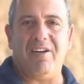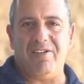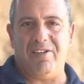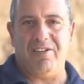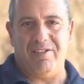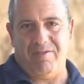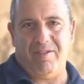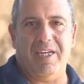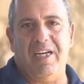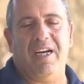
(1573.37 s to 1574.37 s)
other
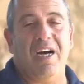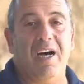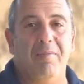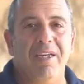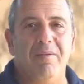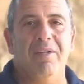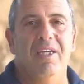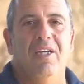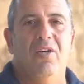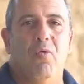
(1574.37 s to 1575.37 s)
chachamim
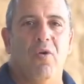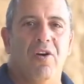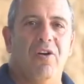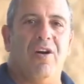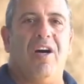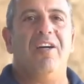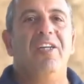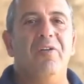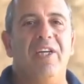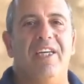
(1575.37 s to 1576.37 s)
were
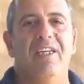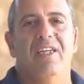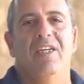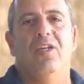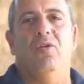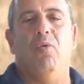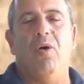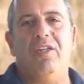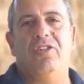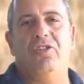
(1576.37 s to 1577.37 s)
arguing
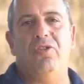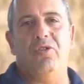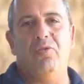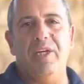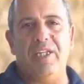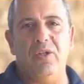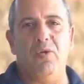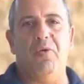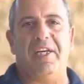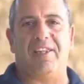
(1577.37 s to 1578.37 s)
what should we
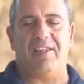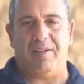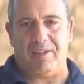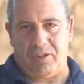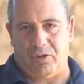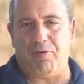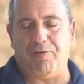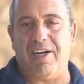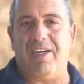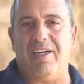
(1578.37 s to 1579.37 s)
do with
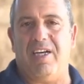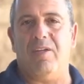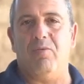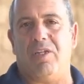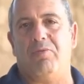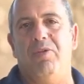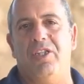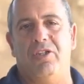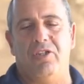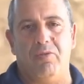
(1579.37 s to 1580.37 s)
shofar and what
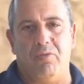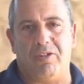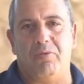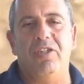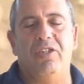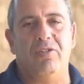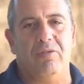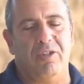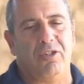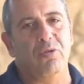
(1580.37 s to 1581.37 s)

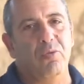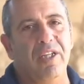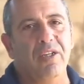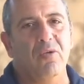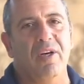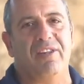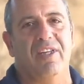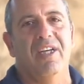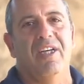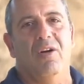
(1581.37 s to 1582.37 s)
should we do
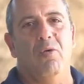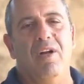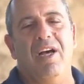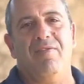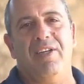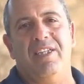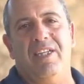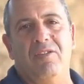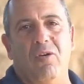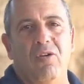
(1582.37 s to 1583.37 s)
with lulav and
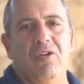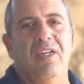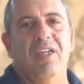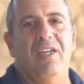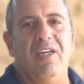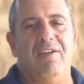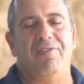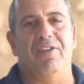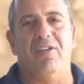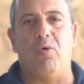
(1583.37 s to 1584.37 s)
etrog
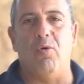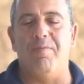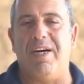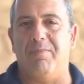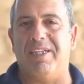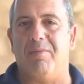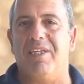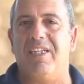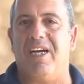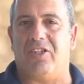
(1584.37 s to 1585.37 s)
after Churban Bet
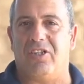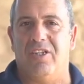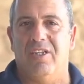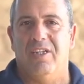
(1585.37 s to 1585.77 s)
HaMikdash.